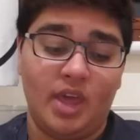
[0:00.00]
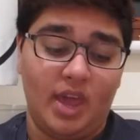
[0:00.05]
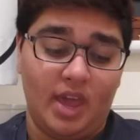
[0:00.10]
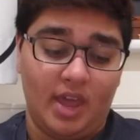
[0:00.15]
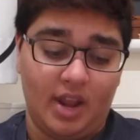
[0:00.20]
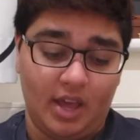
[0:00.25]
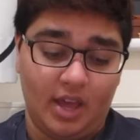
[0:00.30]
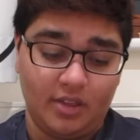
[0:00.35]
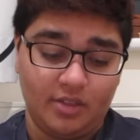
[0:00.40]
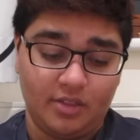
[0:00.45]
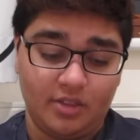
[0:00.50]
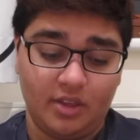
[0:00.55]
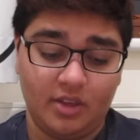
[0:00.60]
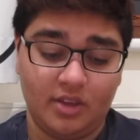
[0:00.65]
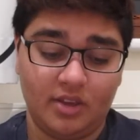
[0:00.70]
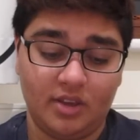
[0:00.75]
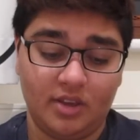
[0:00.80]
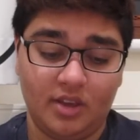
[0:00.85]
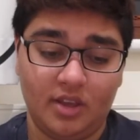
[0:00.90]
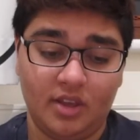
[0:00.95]
And I
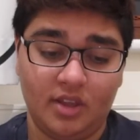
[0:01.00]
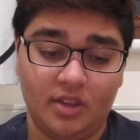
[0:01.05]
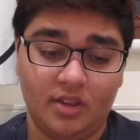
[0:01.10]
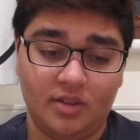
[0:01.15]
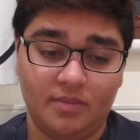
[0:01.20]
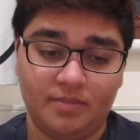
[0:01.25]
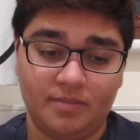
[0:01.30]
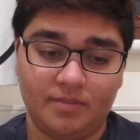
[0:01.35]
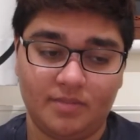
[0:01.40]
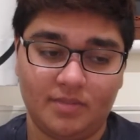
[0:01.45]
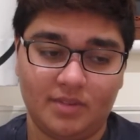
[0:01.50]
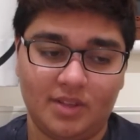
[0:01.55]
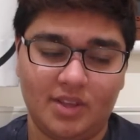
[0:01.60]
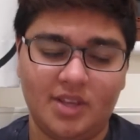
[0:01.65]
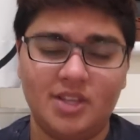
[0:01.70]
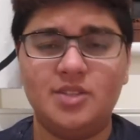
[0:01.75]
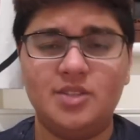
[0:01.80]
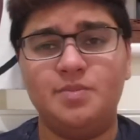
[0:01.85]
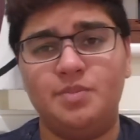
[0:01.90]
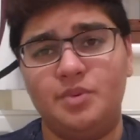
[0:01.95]
think
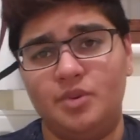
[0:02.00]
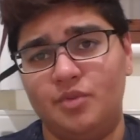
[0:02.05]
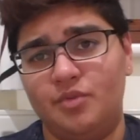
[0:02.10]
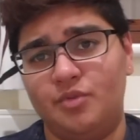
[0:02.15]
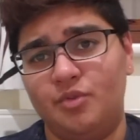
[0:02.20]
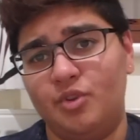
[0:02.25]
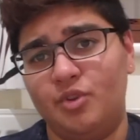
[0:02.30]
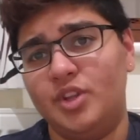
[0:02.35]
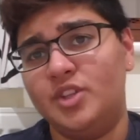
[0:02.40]
it's beautiful,